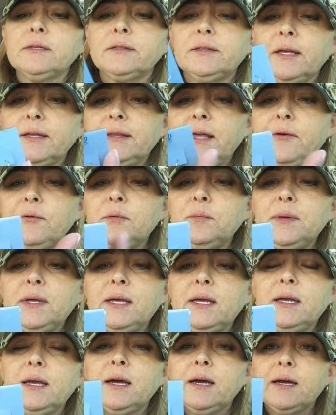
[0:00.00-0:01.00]
Thought that would
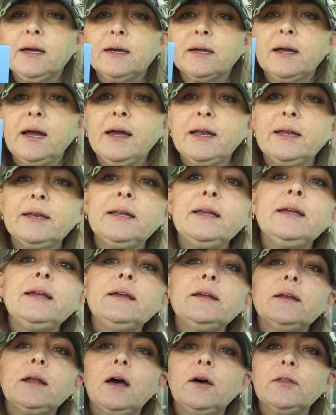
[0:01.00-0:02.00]
be uh, kind of
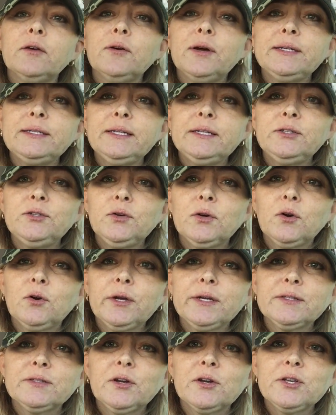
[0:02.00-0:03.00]
neat, although I did do a
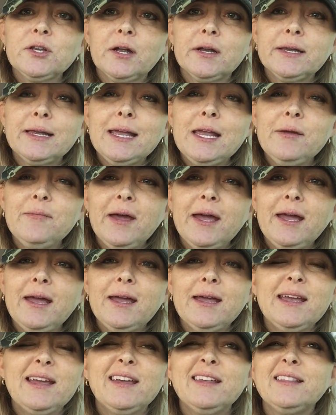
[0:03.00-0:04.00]
quick search on
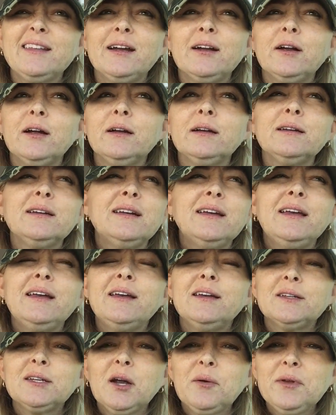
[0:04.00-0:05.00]
eBay and they're
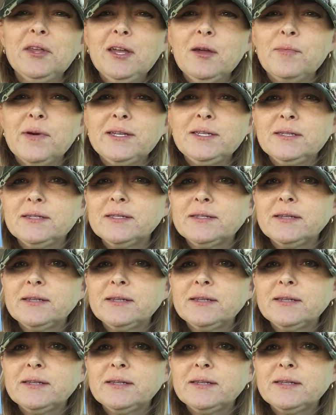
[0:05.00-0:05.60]
not really a bunch of